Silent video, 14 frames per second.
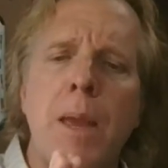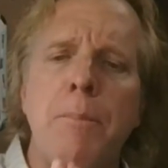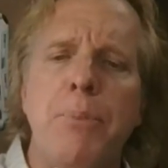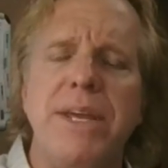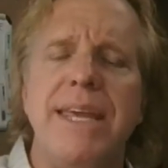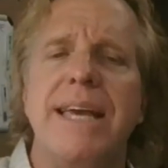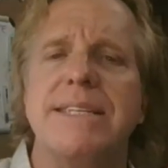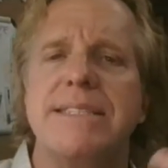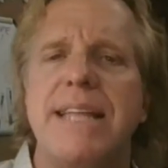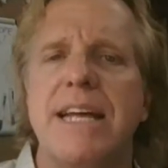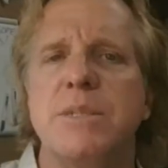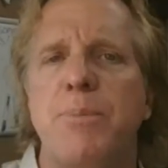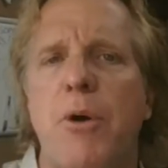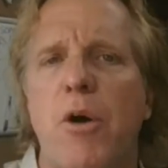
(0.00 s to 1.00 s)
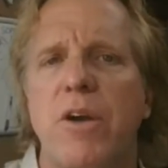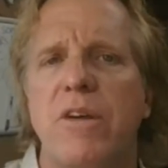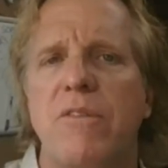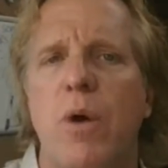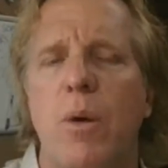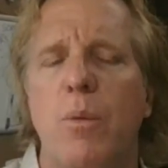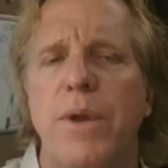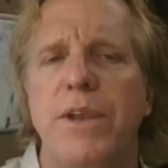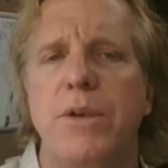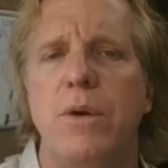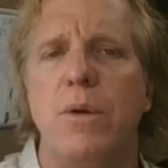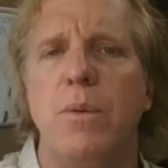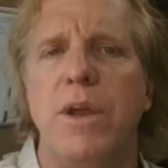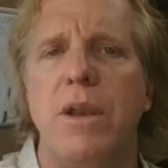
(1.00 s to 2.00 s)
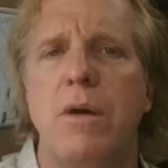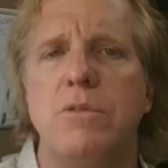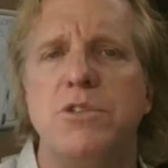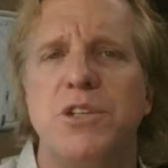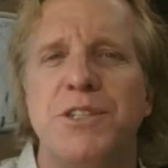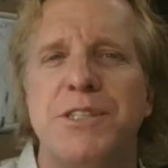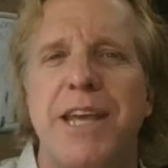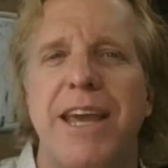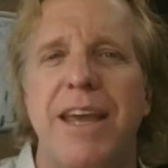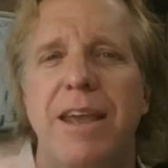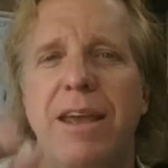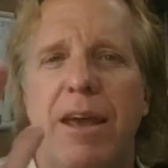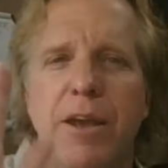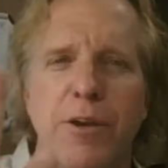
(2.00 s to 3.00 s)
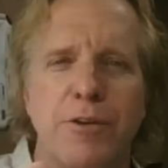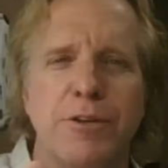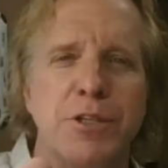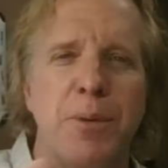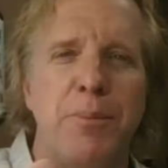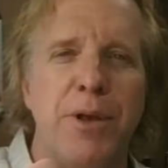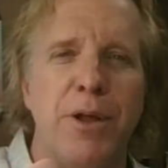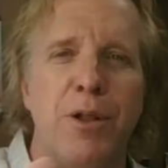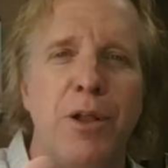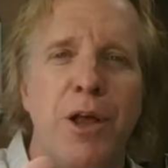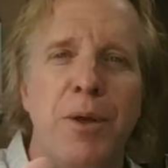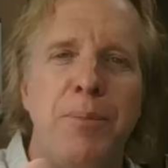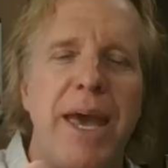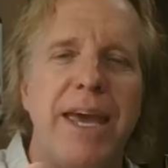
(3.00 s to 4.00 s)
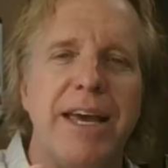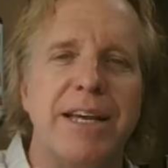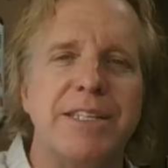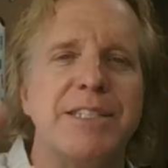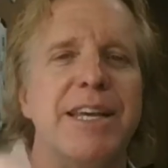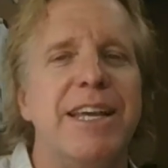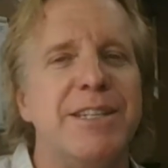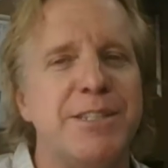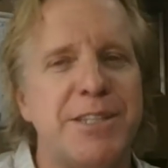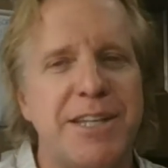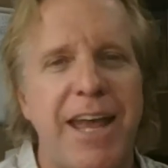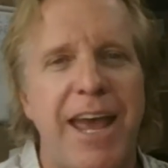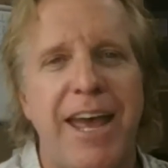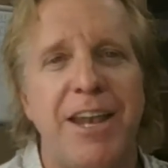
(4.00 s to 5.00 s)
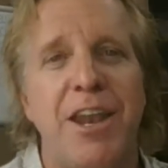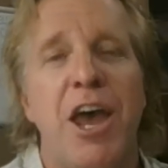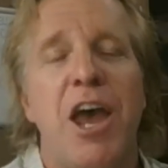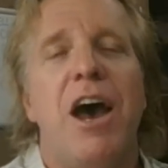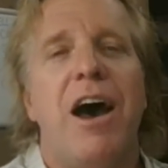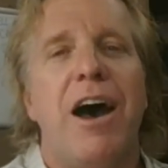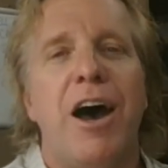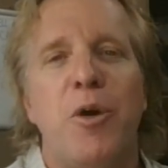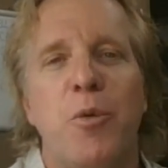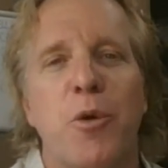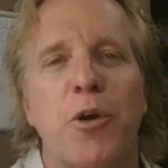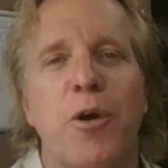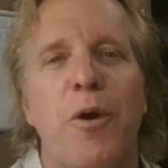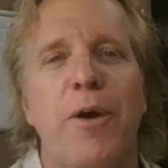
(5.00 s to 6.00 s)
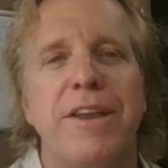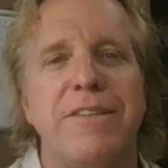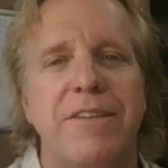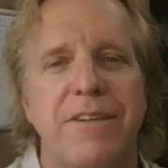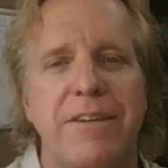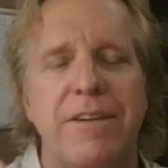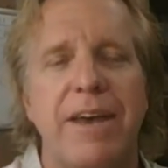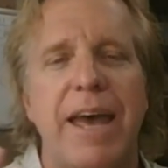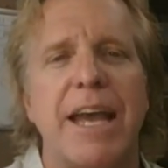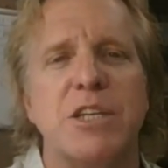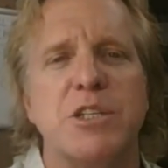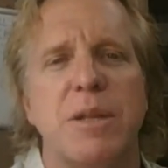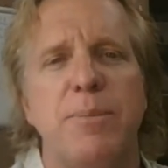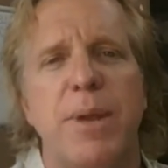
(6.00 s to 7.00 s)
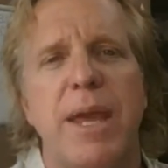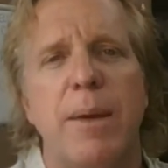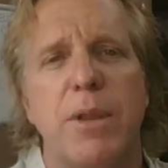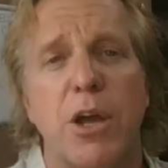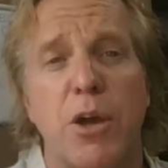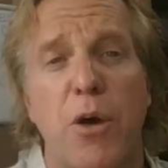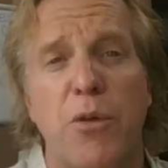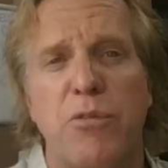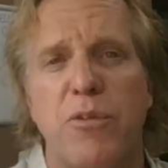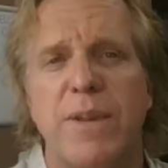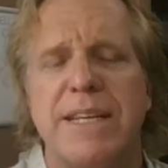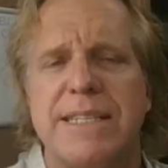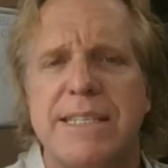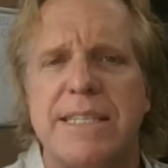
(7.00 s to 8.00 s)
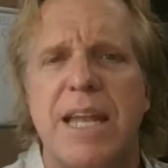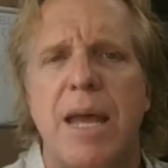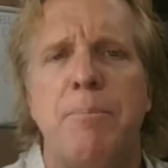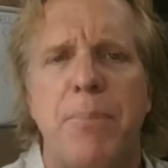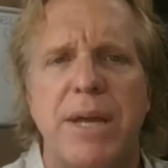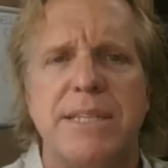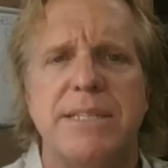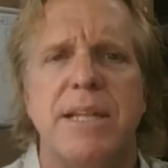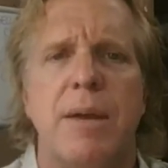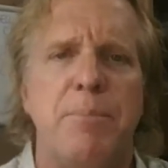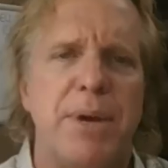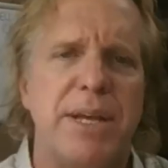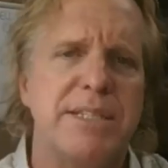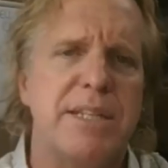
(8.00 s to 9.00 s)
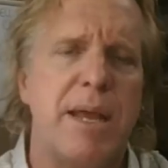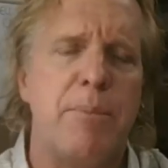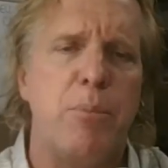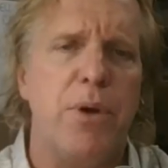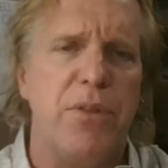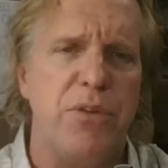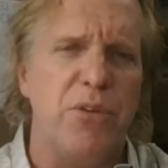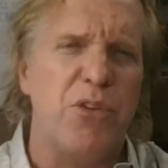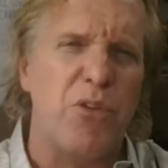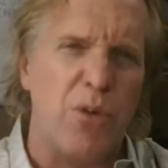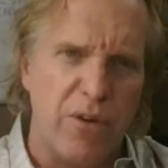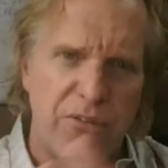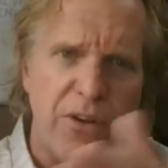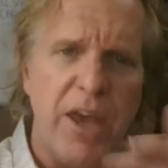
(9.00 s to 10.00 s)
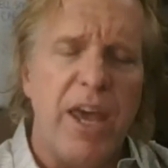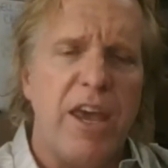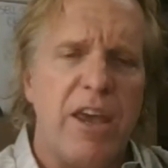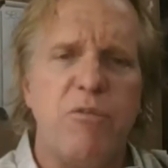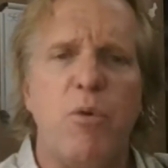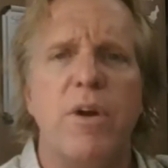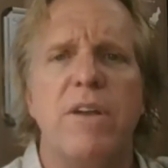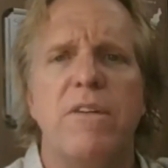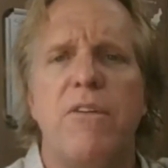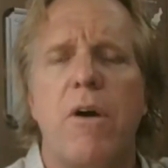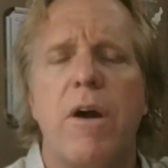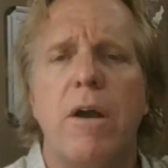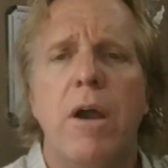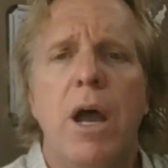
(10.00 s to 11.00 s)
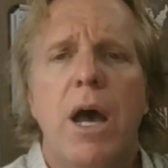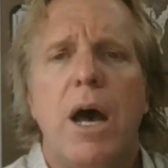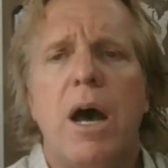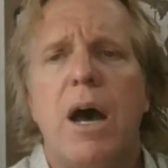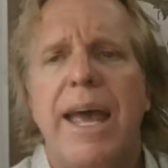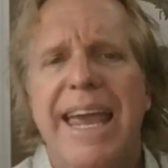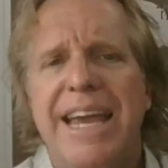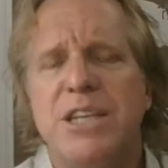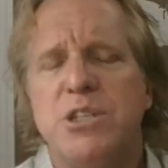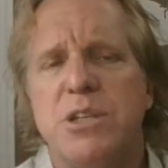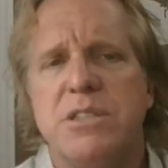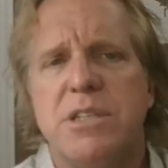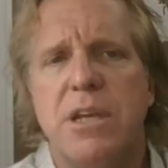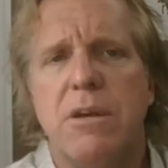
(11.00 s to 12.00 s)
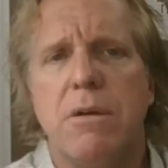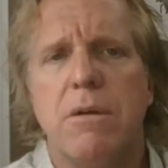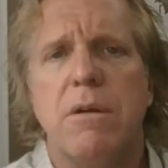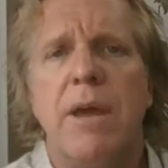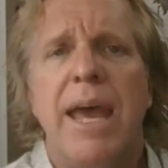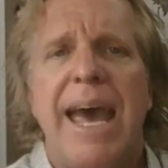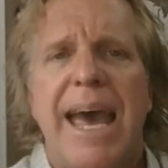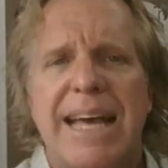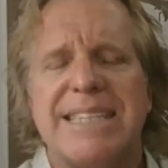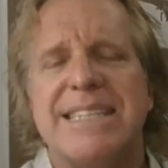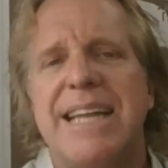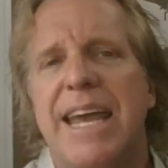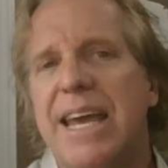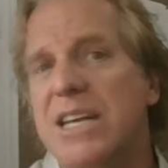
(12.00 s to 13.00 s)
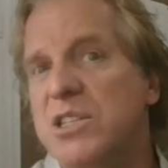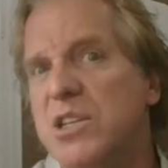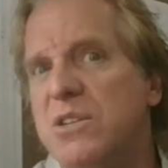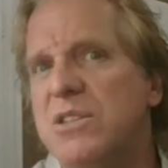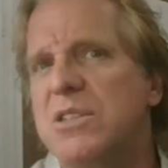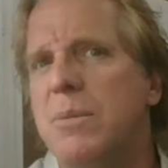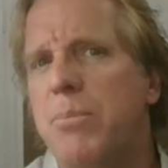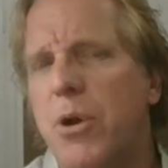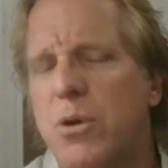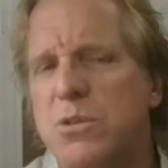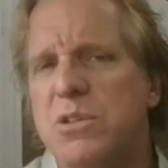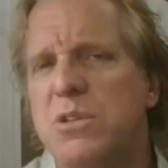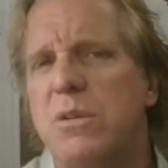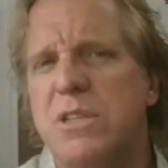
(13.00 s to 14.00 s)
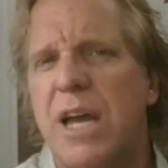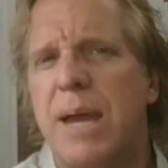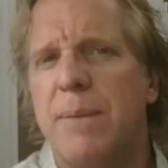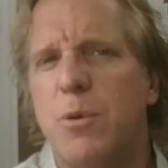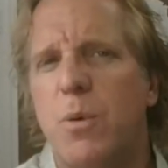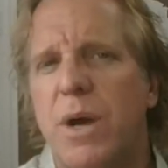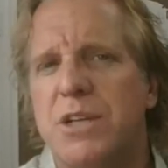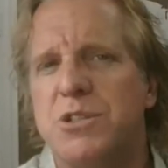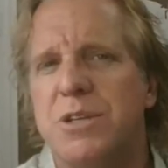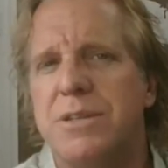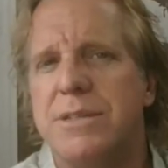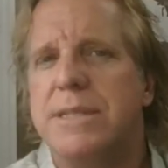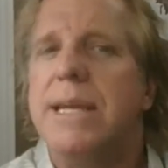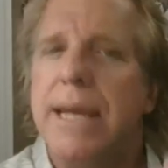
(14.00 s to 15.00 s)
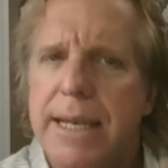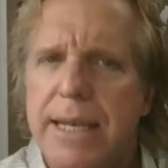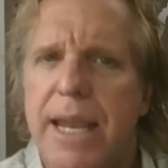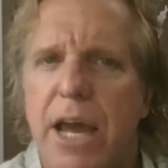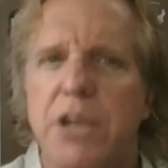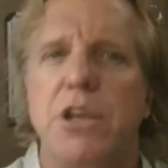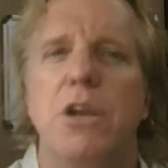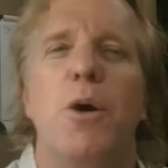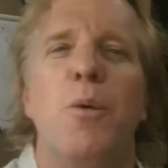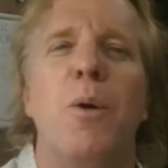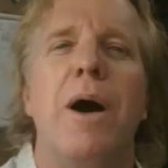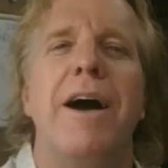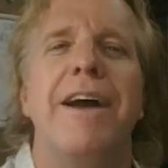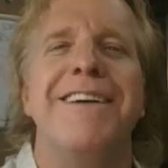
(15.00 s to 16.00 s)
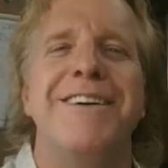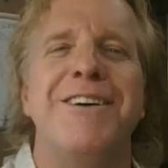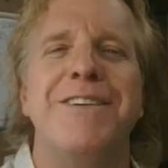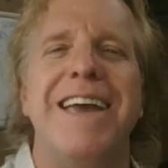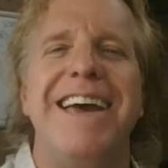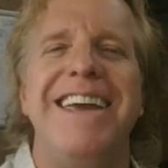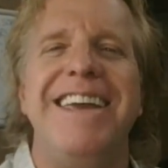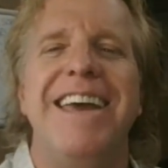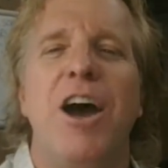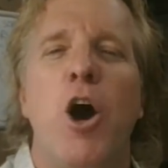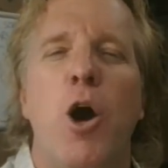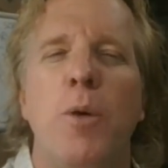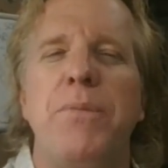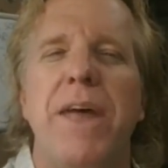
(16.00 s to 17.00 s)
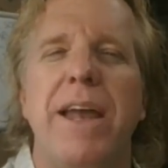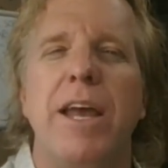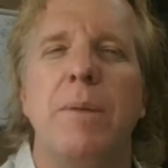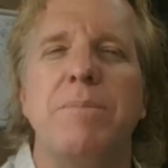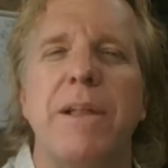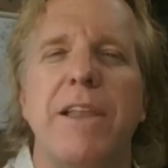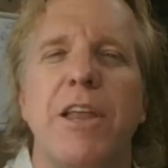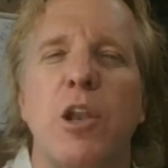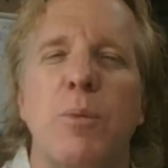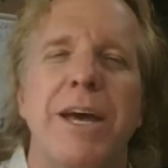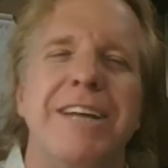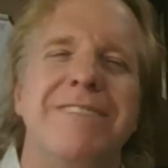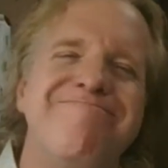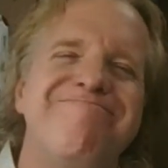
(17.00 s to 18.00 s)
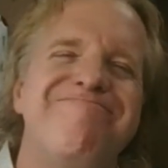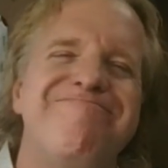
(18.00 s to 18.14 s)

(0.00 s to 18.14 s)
But yes, that's part of what we do. We don't just say, here's a bill, pay us. Instead, we're going to actually be able to go through this step by step with you. So if one of our agents here has to ask you some personal type questions, now you know why. Okay? Hope that helped a little bit.